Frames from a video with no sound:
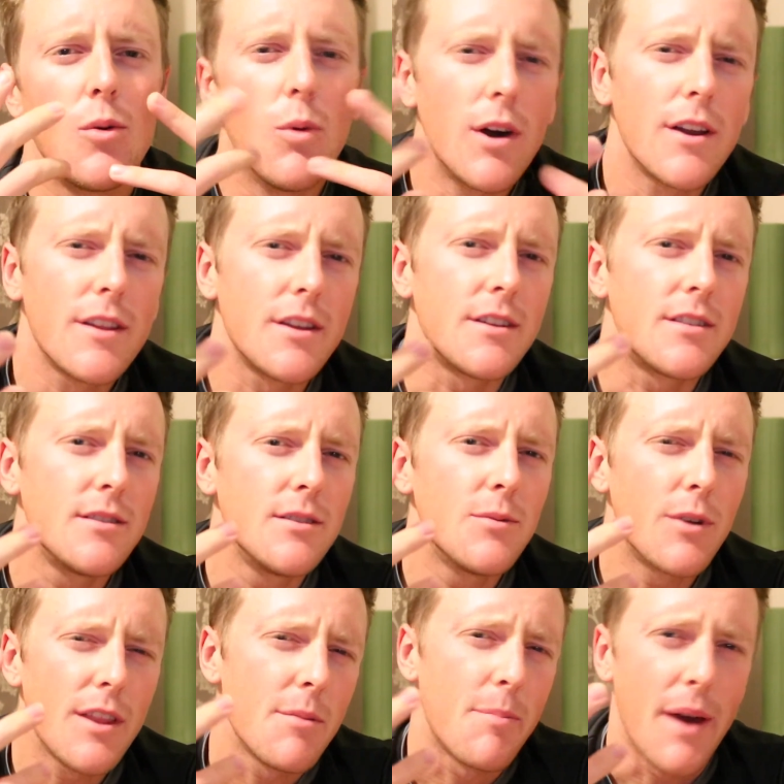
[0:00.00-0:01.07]
what are the
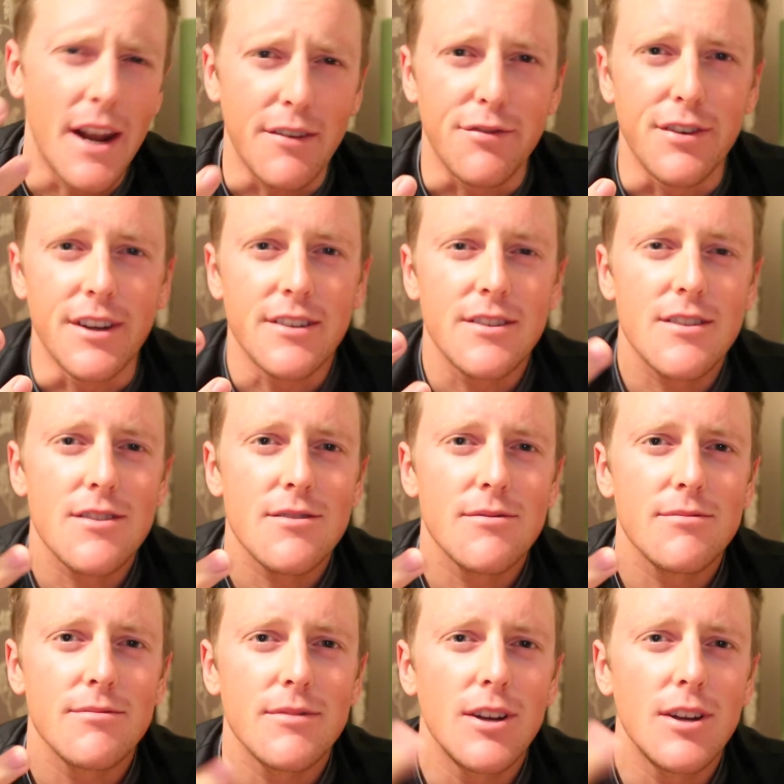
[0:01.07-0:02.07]
what are the benefits?